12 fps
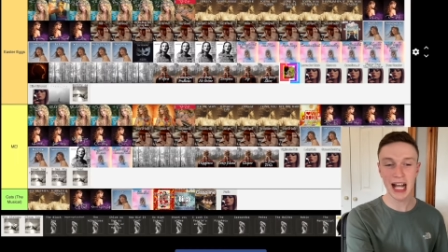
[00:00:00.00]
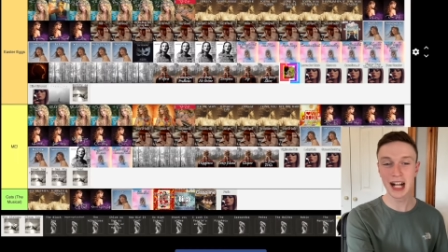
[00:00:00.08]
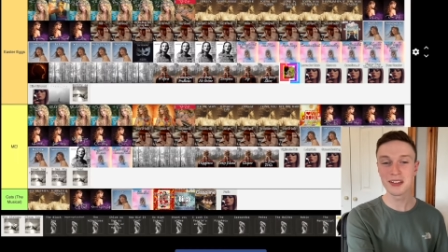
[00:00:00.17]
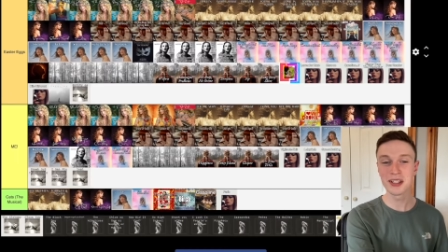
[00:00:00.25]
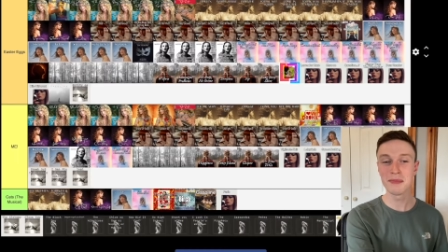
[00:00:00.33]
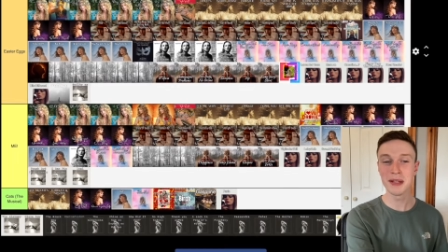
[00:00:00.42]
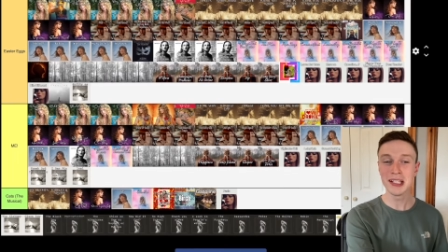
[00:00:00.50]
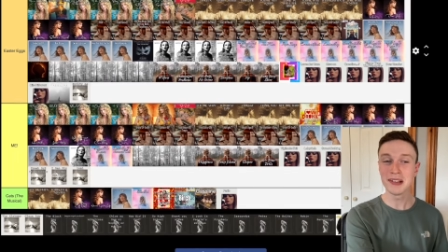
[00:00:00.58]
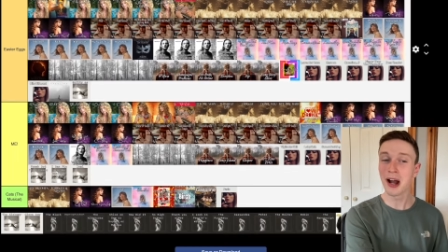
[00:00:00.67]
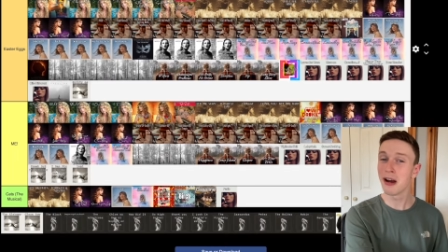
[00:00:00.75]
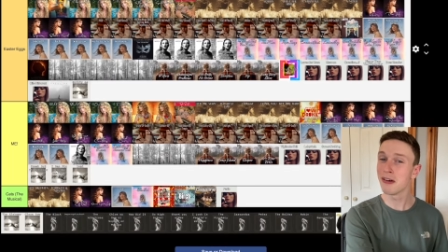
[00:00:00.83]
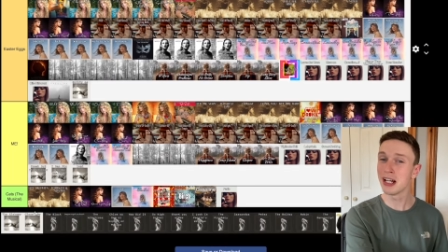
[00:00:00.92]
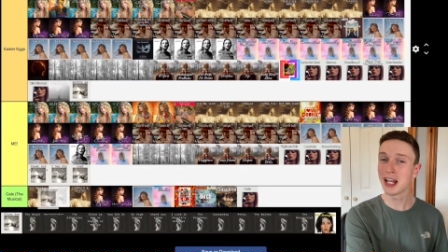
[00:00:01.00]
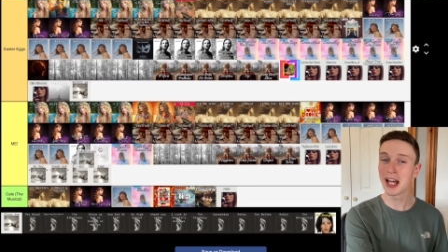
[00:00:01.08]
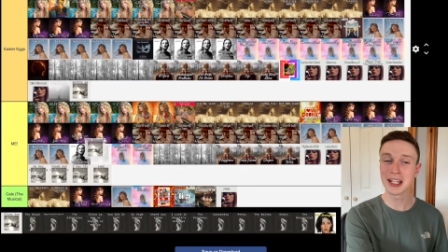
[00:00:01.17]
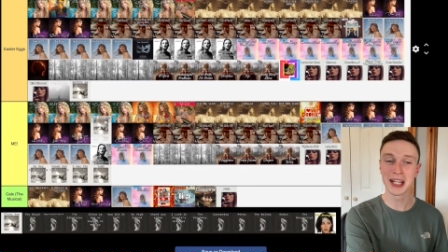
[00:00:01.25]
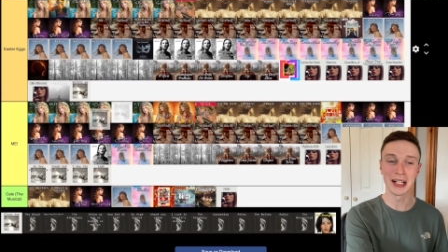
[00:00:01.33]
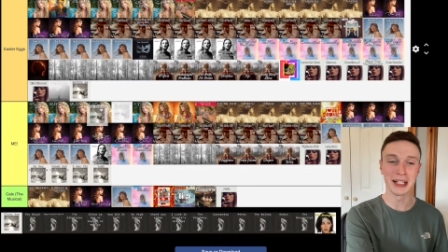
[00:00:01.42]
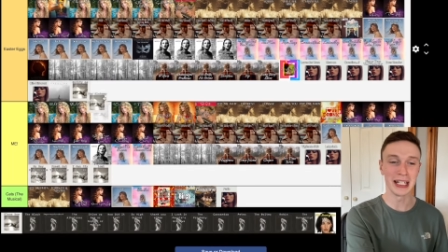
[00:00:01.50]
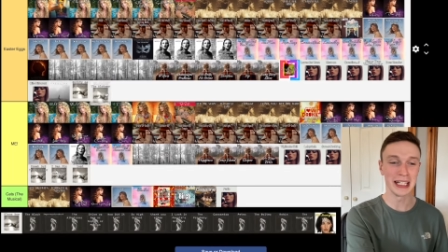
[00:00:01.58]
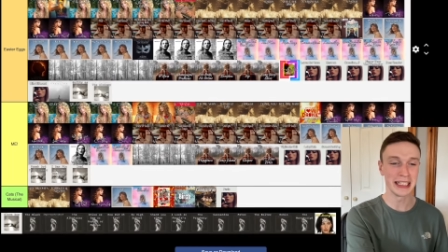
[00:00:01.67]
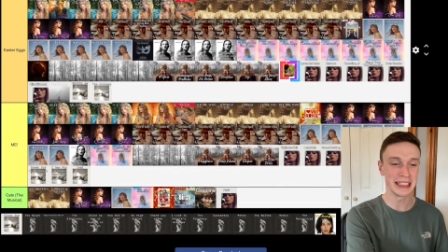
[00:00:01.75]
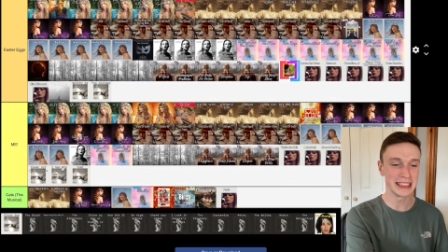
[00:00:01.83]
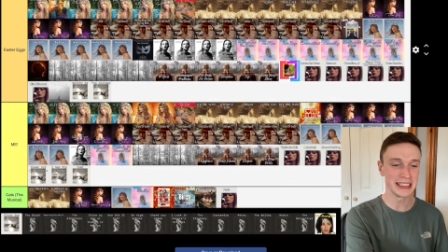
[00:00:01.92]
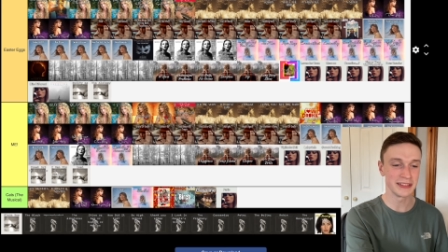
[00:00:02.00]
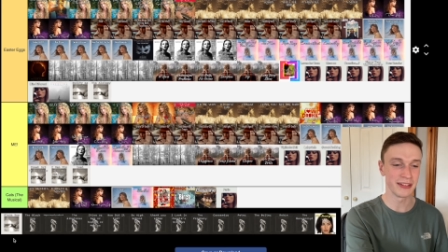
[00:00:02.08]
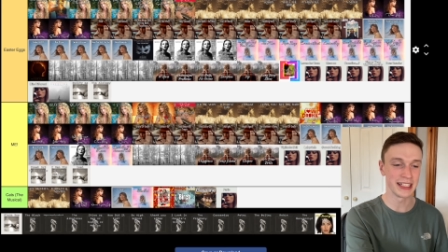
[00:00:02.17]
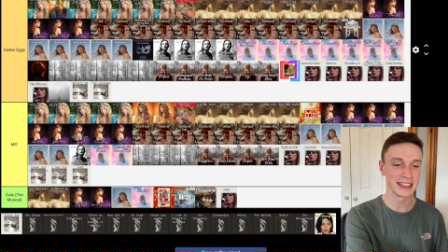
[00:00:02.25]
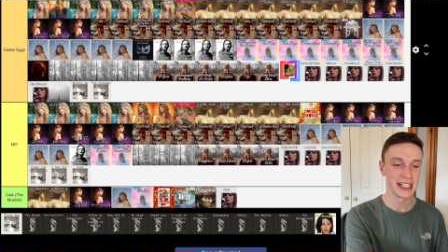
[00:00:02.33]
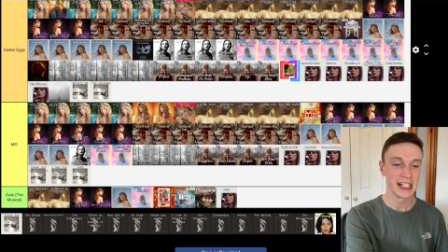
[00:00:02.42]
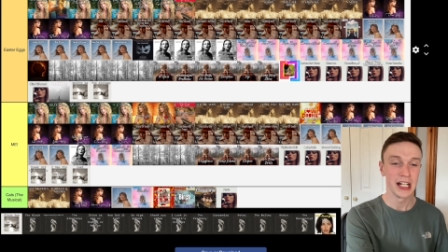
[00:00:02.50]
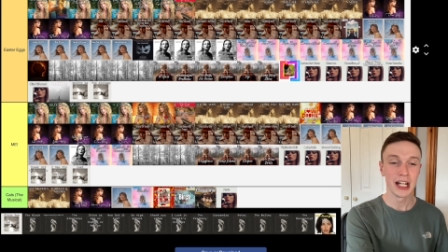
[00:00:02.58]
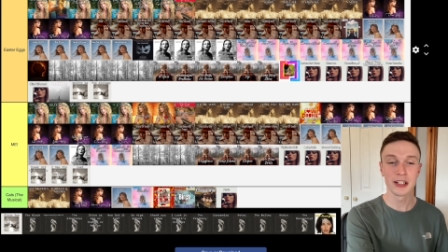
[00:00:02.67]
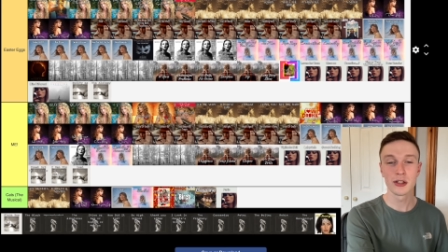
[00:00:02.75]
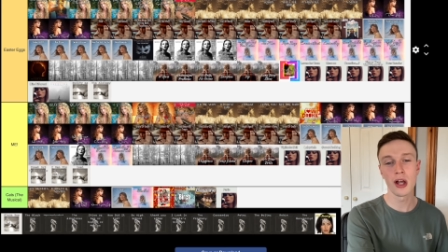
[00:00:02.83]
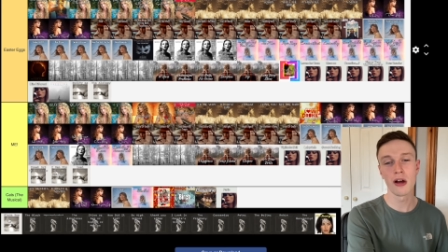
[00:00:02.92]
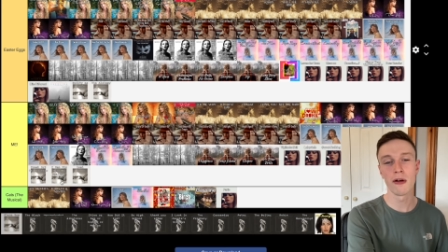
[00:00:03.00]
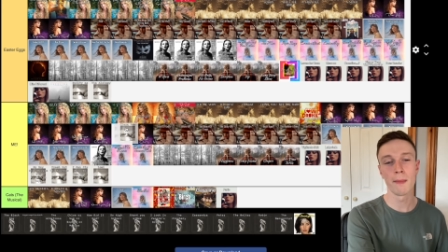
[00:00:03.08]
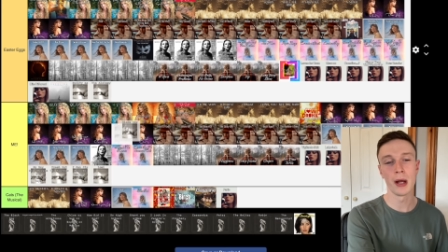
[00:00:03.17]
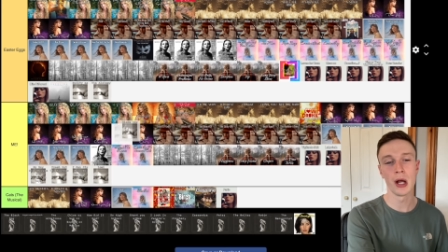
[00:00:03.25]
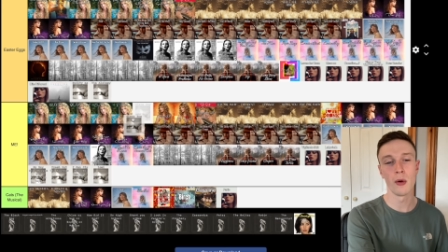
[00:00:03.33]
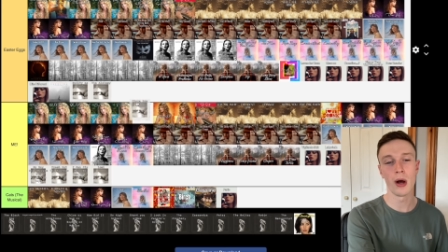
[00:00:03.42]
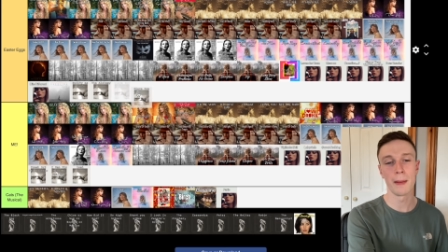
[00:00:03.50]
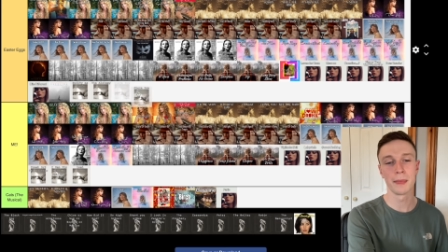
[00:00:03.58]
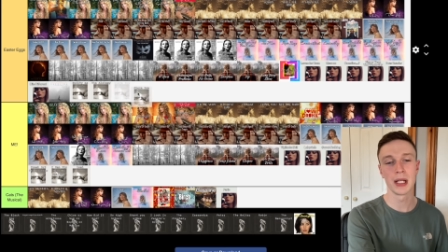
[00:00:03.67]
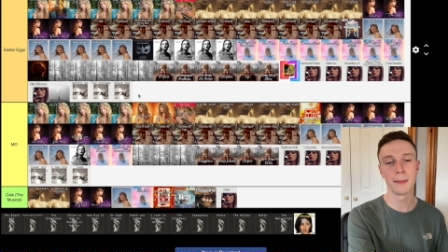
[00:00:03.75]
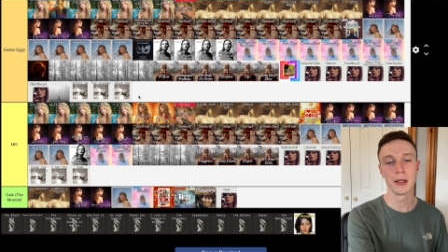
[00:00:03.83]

Alchemy, I really like it. Uh, Easter eggs. And Clara Bow, I'm going to